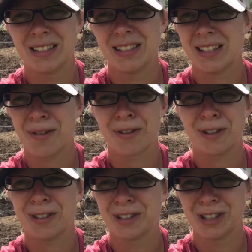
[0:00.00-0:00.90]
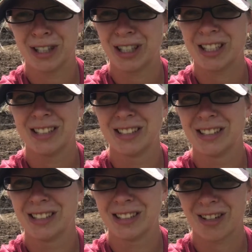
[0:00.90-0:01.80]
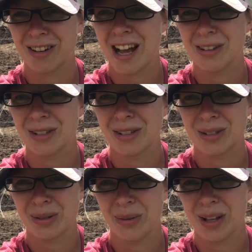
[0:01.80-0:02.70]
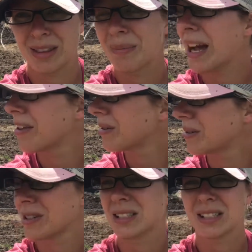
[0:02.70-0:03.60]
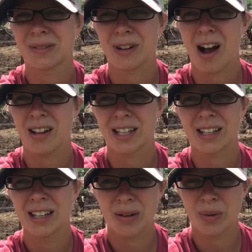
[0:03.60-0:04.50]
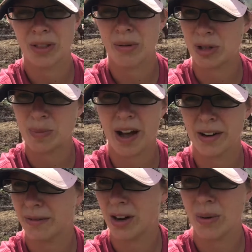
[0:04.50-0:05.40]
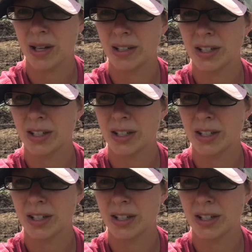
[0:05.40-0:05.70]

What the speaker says: several good turnouts with my other horses of colic where they responded very well to